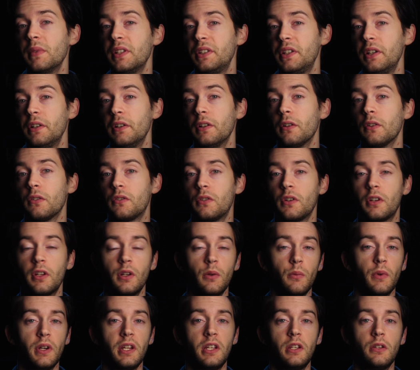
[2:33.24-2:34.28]
materials, you're
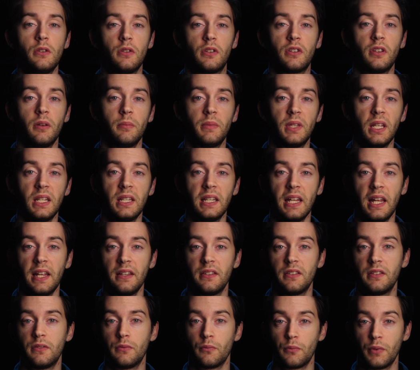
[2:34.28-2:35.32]
gonna wanna use something
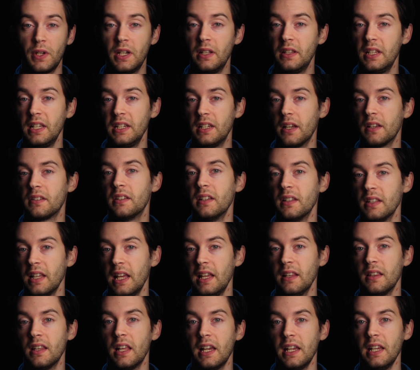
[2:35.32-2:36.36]
that really doesn't
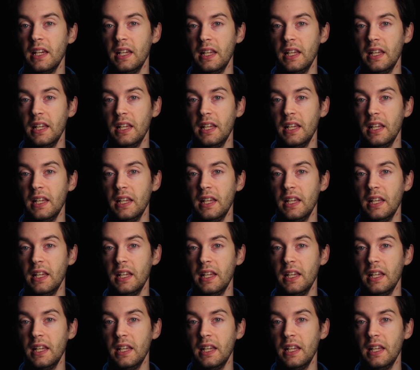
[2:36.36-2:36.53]
let light